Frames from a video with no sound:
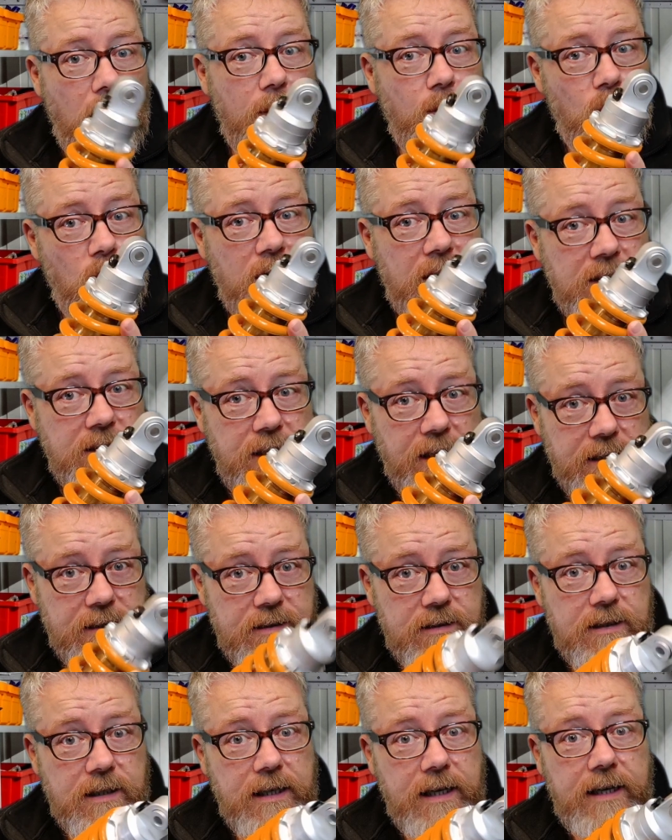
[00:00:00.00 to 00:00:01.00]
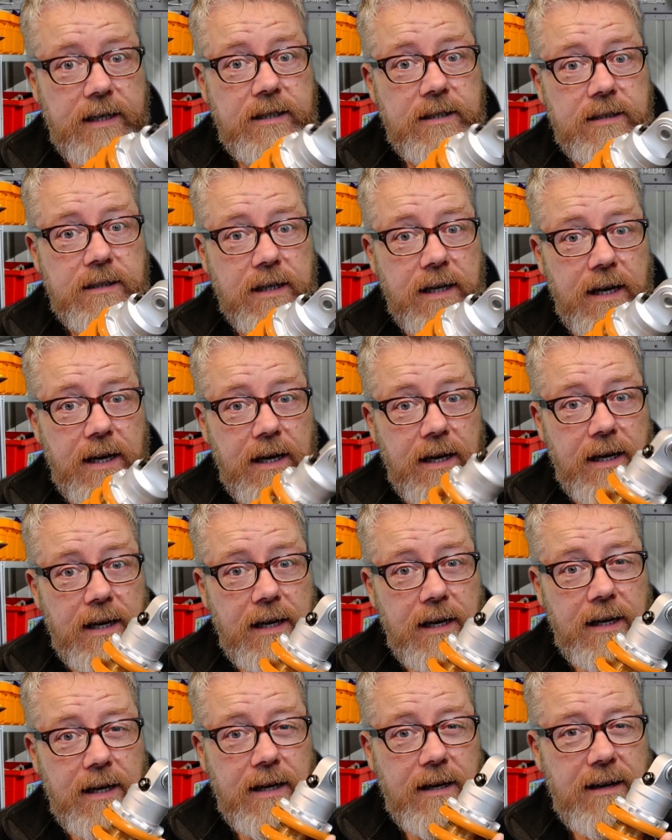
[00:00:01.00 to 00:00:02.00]
what is this? It's
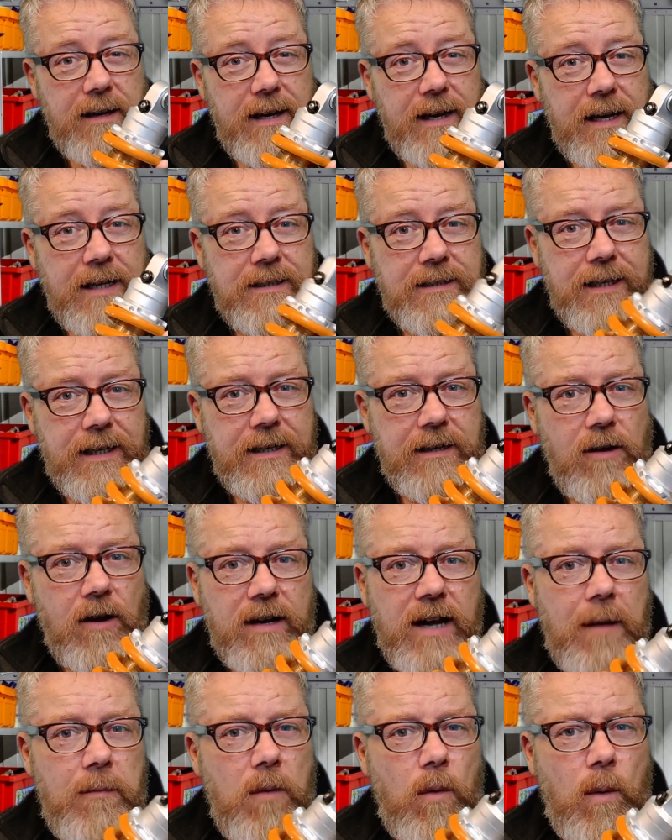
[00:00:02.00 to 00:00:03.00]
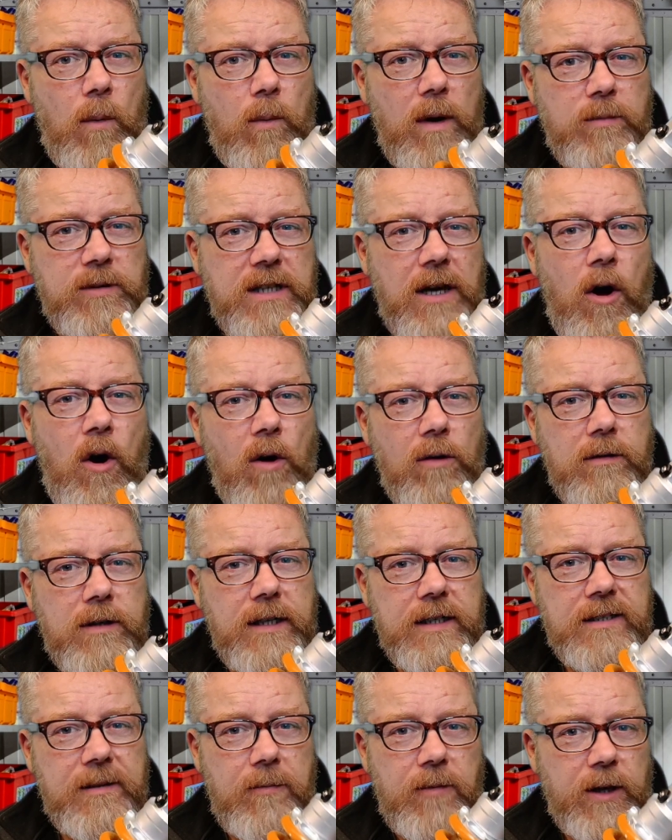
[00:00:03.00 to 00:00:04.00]
uh, it's like, oh, I can't remember, it was a
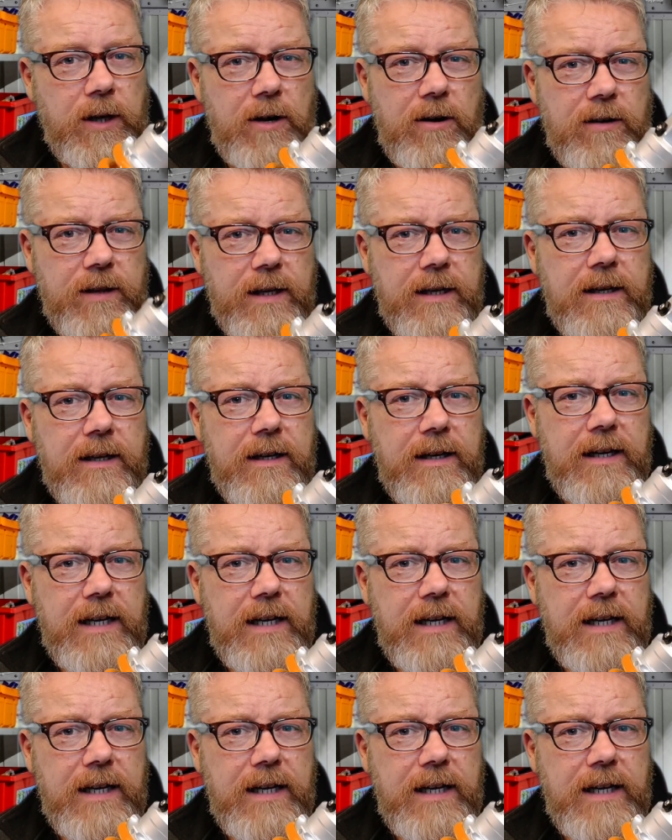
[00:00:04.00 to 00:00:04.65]
Honda something or other.